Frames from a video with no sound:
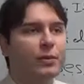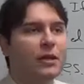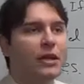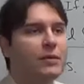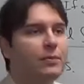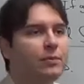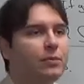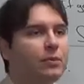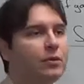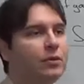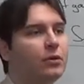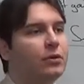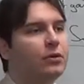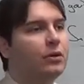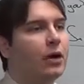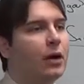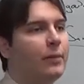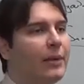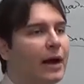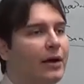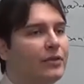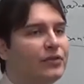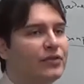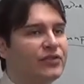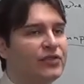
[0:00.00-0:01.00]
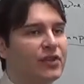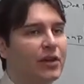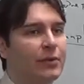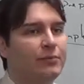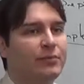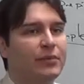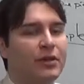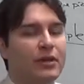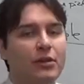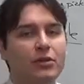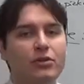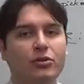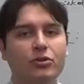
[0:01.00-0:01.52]
people about
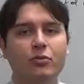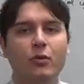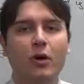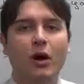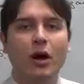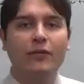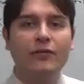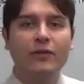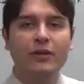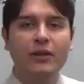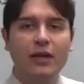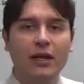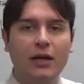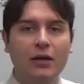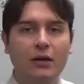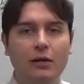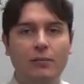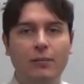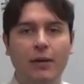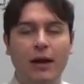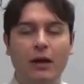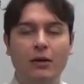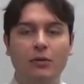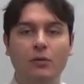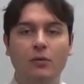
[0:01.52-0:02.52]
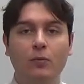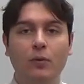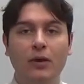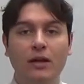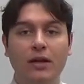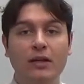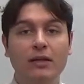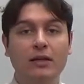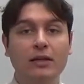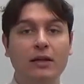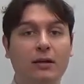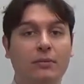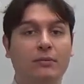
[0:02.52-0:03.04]
something, you often care about what
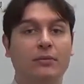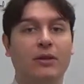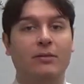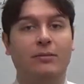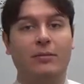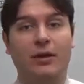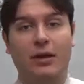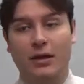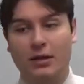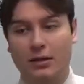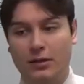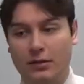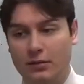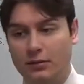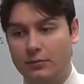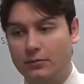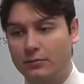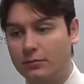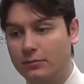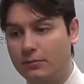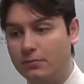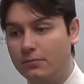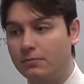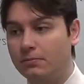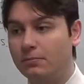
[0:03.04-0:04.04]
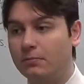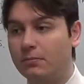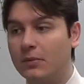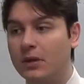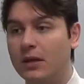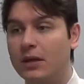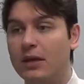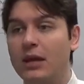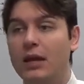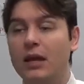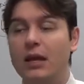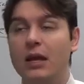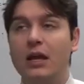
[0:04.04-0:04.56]
income they make.
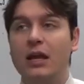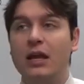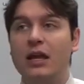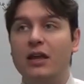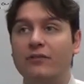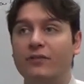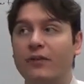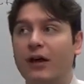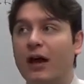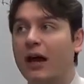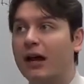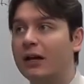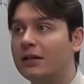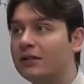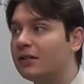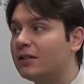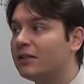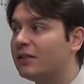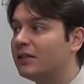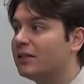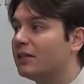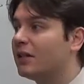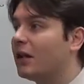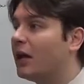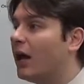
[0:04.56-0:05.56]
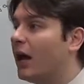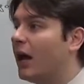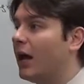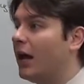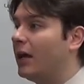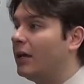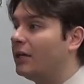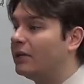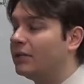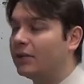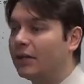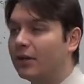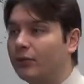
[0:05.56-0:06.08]
If I
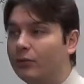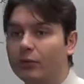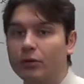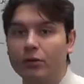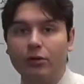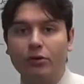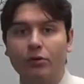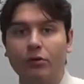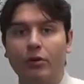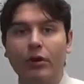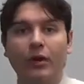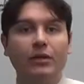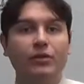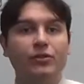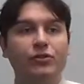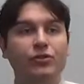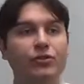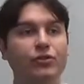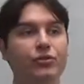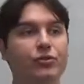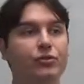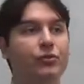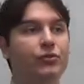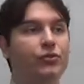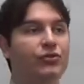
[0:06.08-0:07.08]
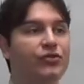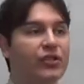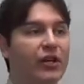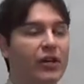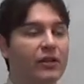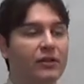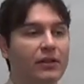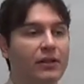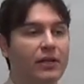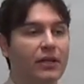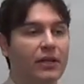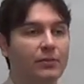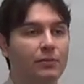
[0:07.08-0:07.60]
decide that we're going to
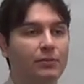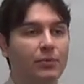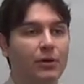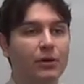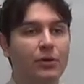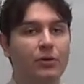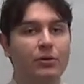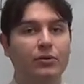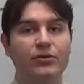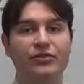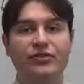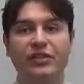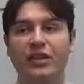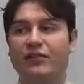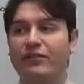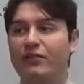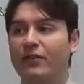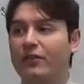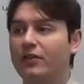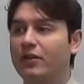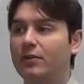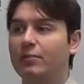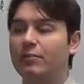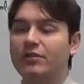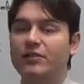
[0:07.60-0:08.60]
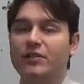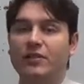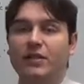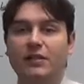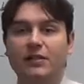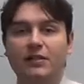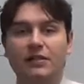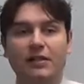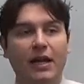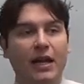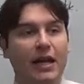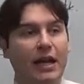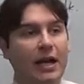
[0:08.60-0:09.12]
suddenly impose a 50%
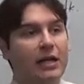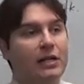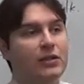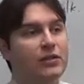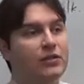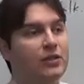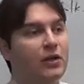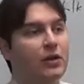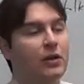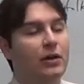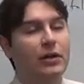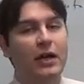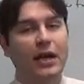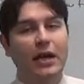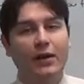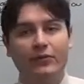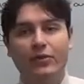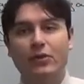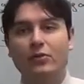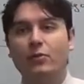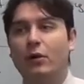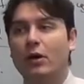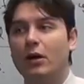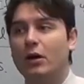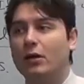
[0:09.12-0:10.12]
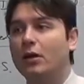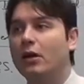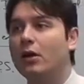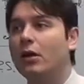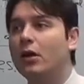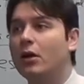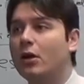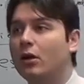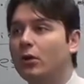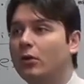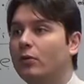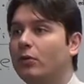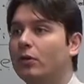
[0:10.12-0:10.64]
tax on everyone
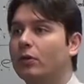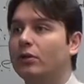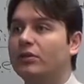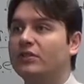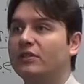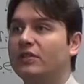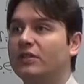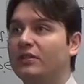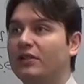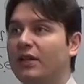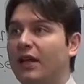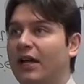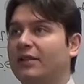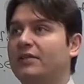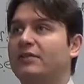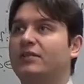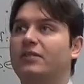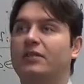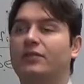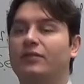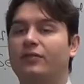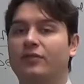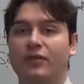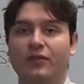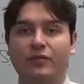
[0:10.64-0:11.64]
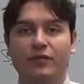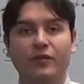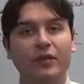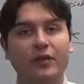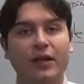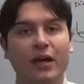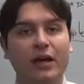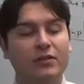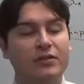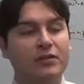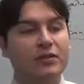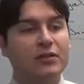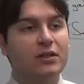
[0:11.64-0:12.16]
who earns less than
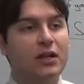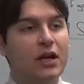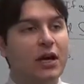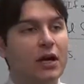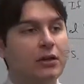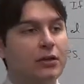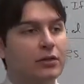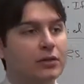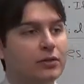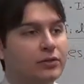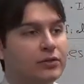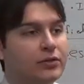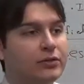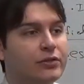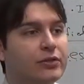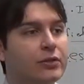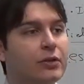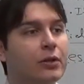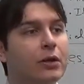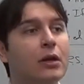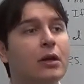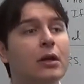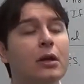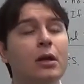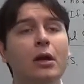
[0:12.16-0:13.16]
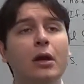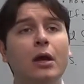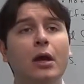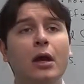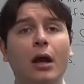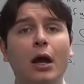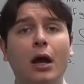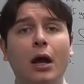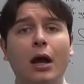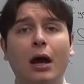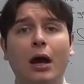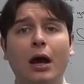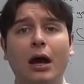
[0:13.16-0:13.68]
$50,000,
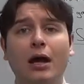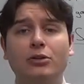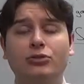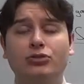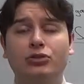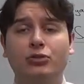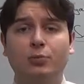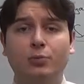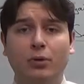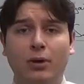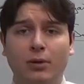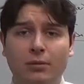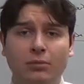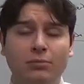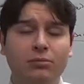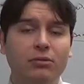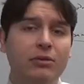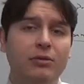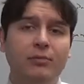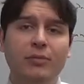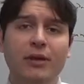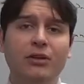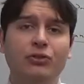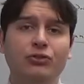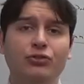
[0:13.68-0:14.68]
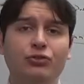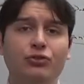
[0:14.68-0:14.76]
I should probably make